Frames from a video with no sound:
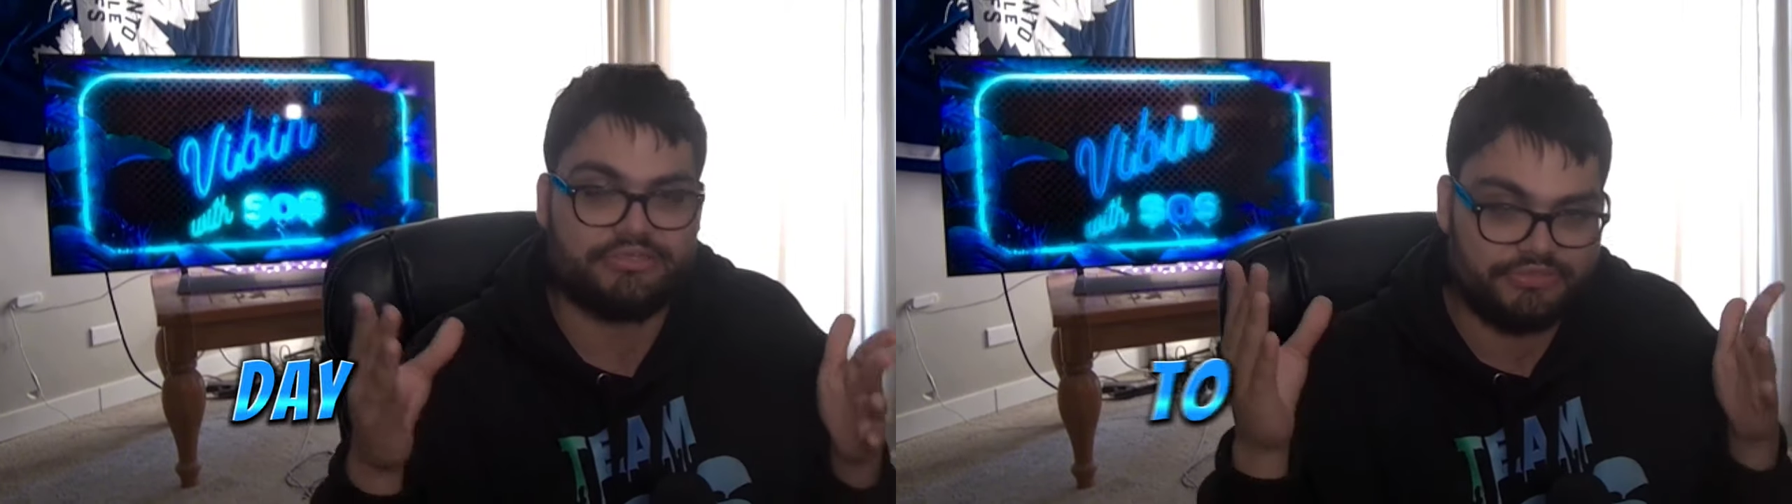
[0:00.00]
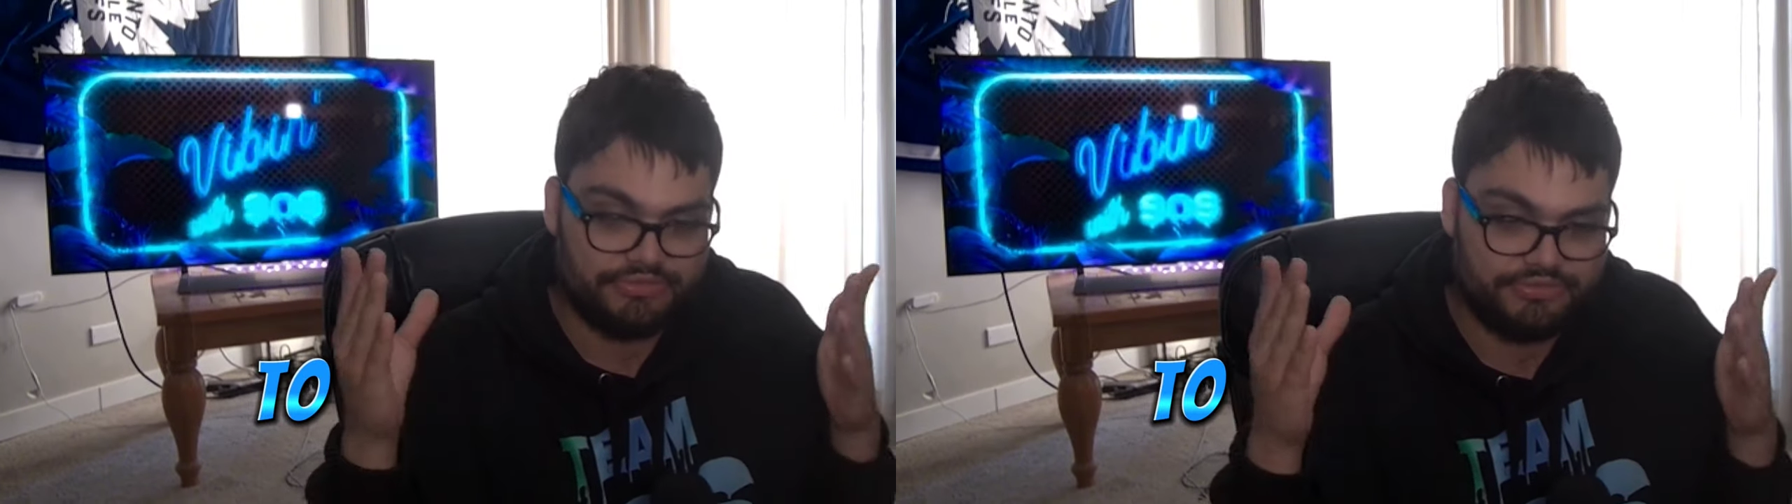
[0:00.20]

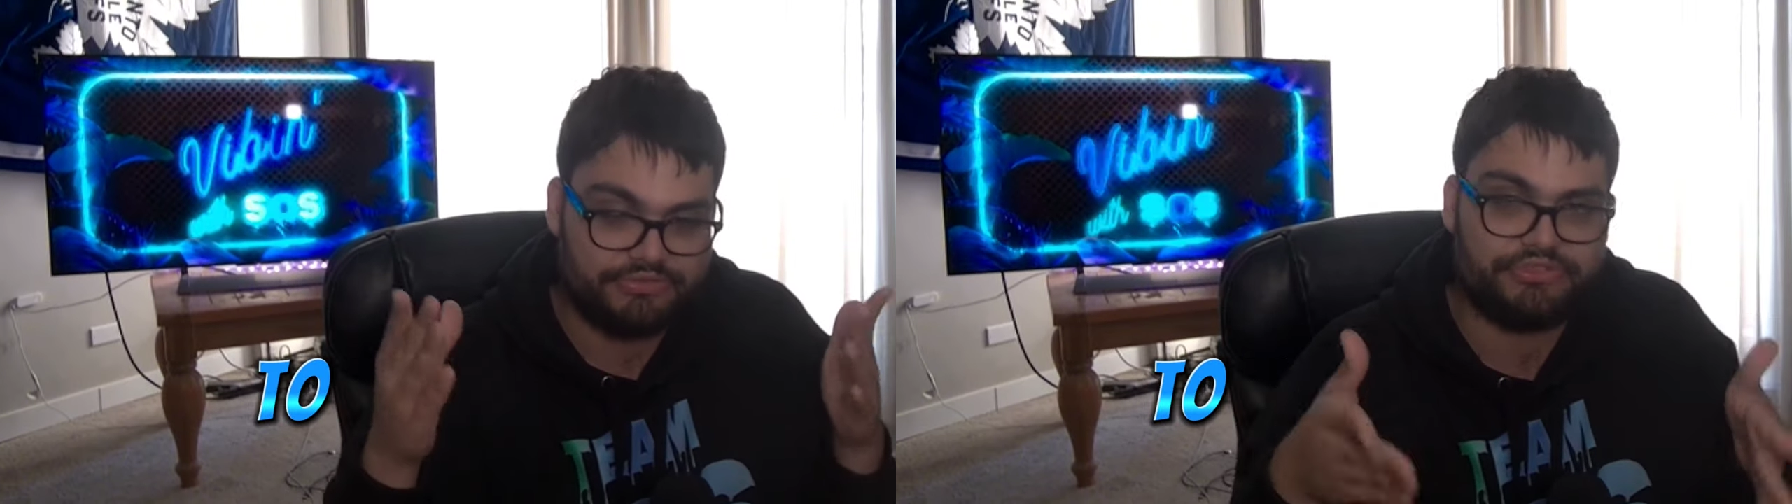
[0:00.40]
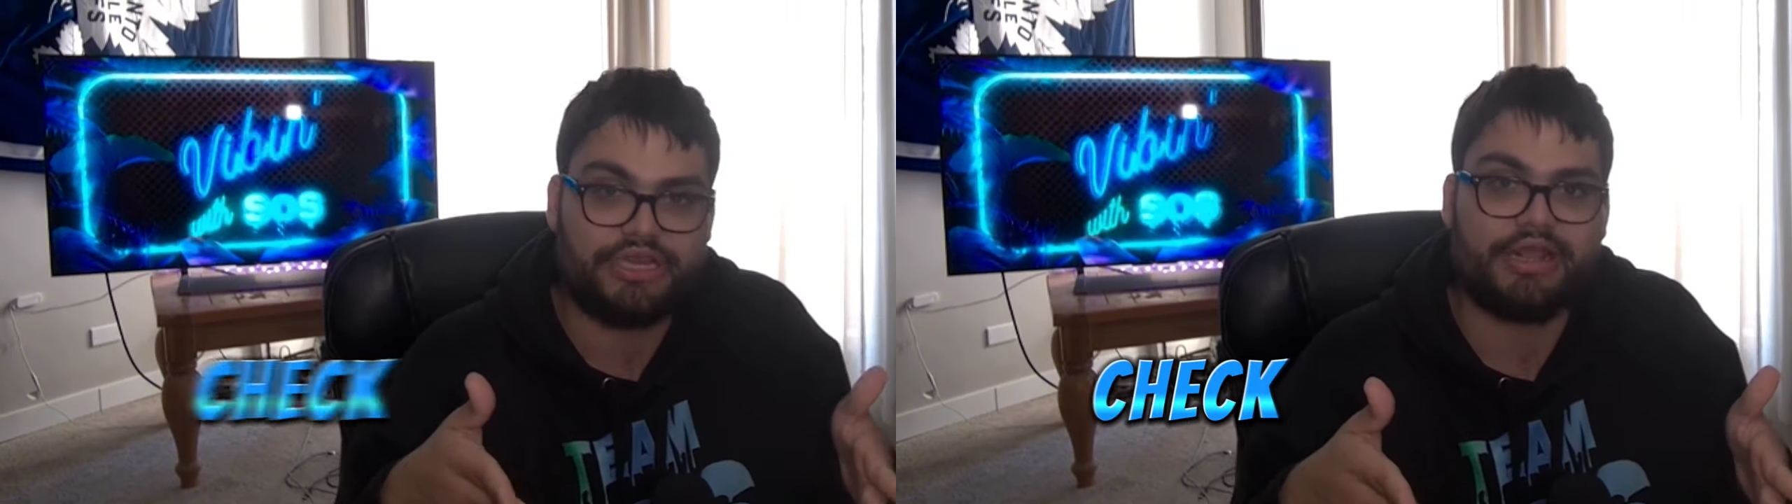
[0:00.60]

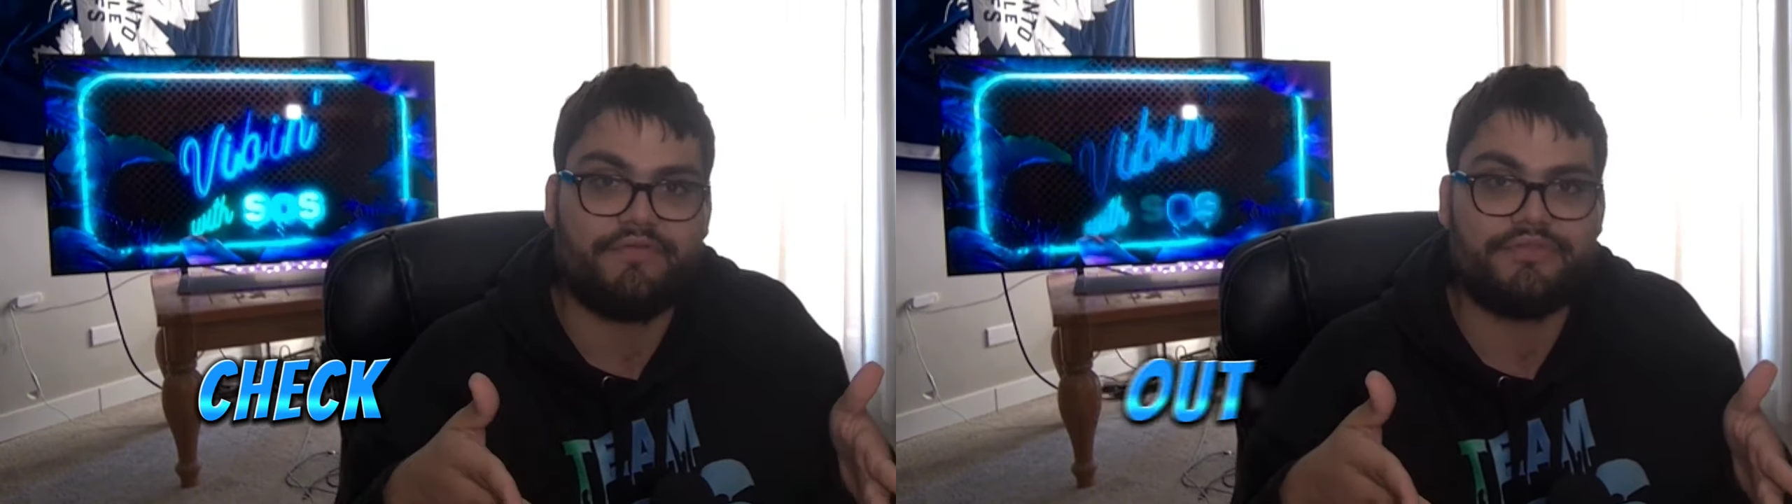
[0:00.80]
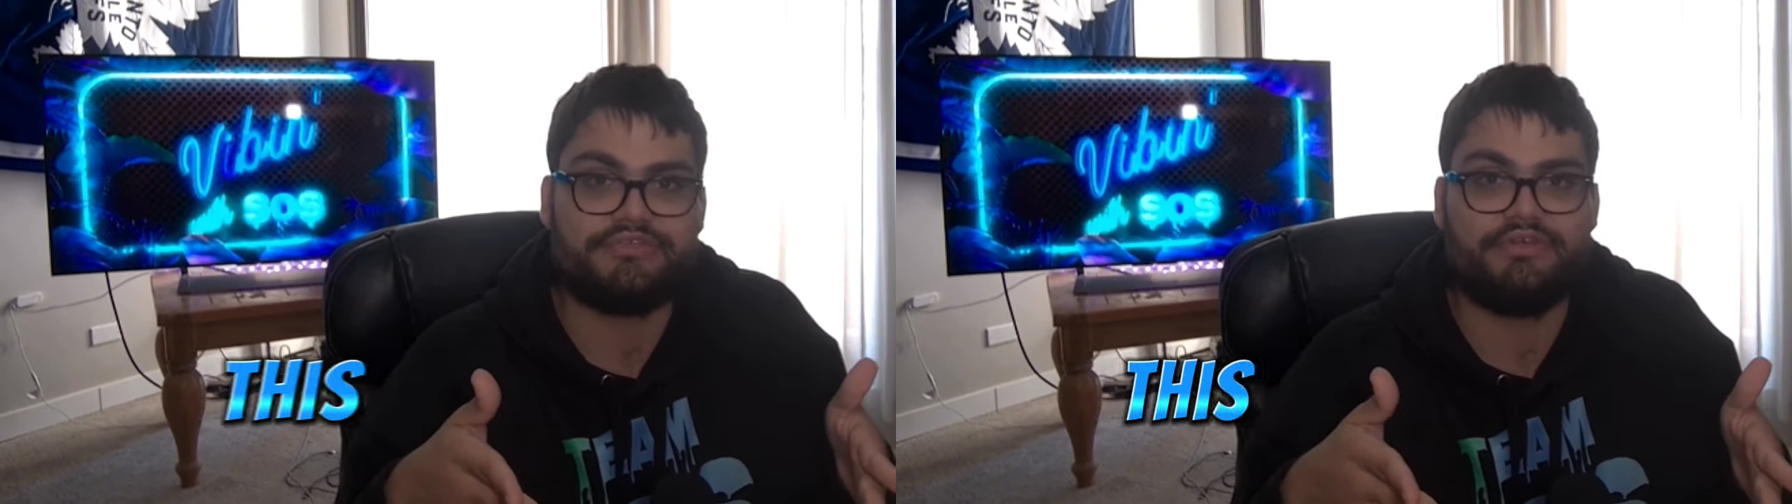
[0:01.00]
to check
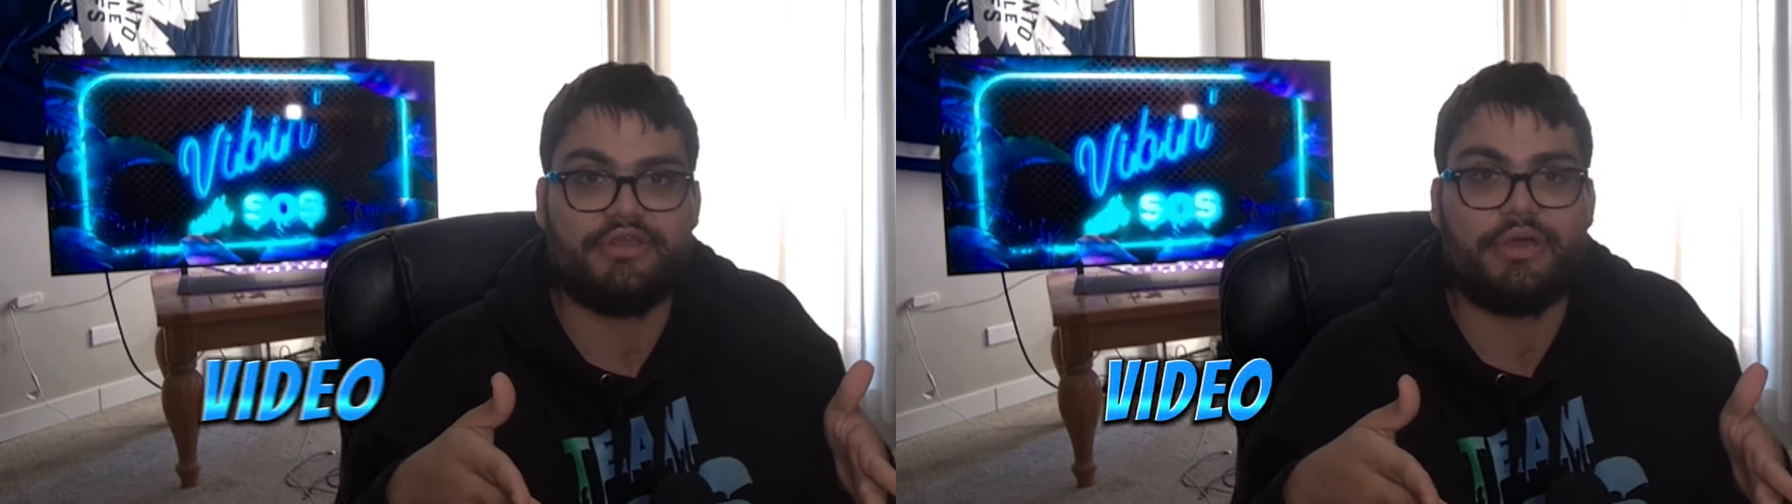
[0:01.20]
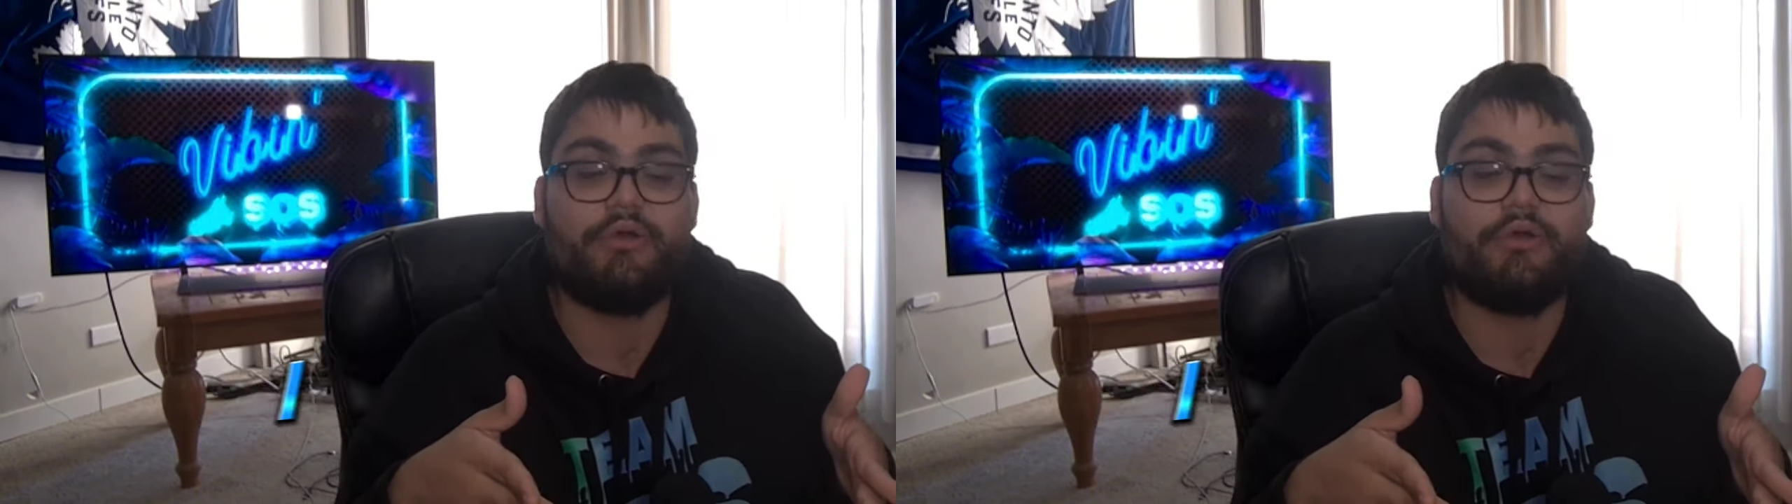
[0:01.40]
out this video.